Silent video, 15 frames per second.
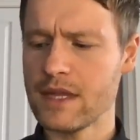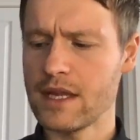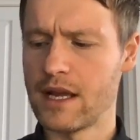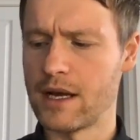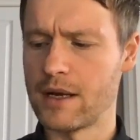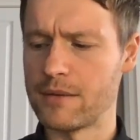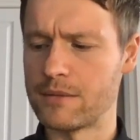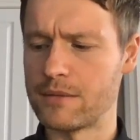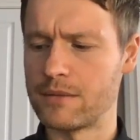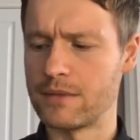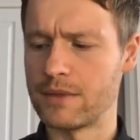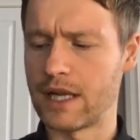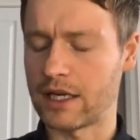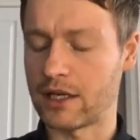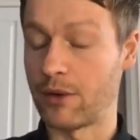
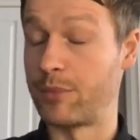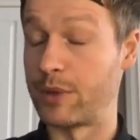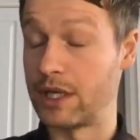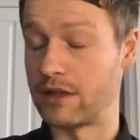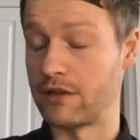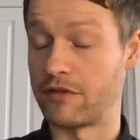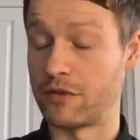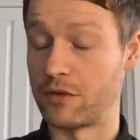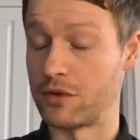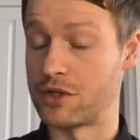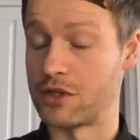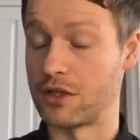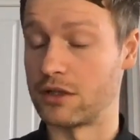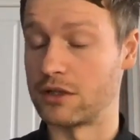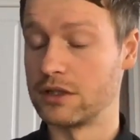That company in the
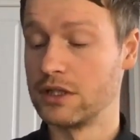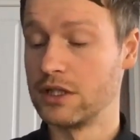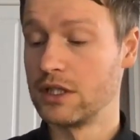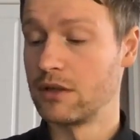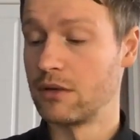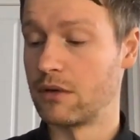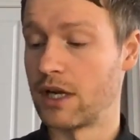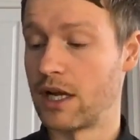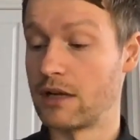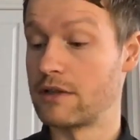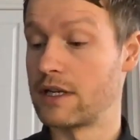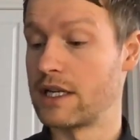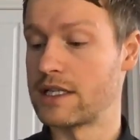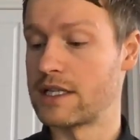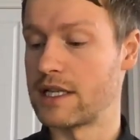Fortune 100,
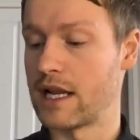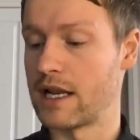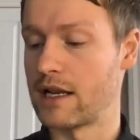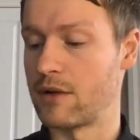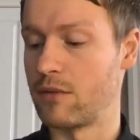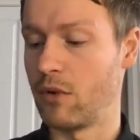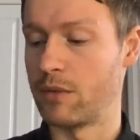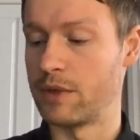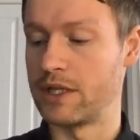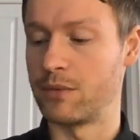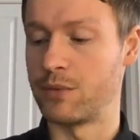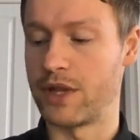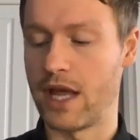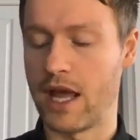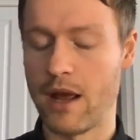incidentally, what we did
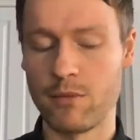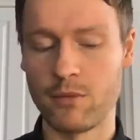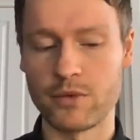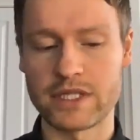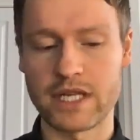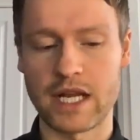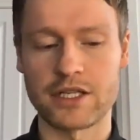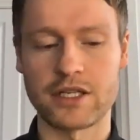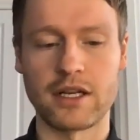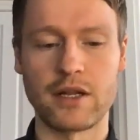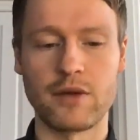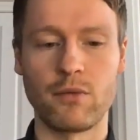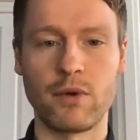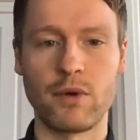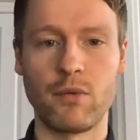with them was
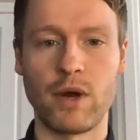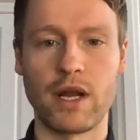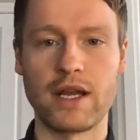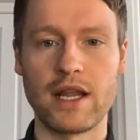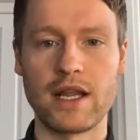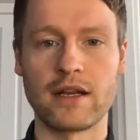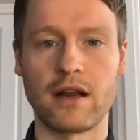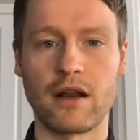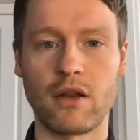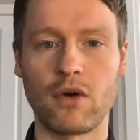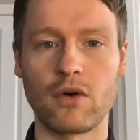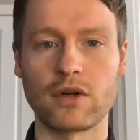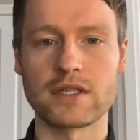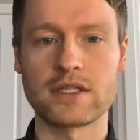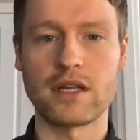actually we went in
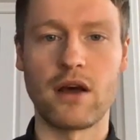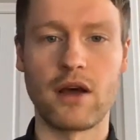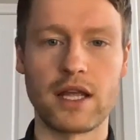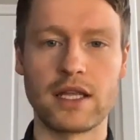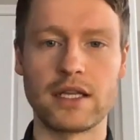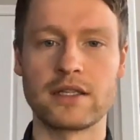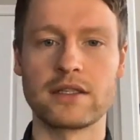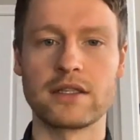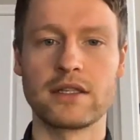alongside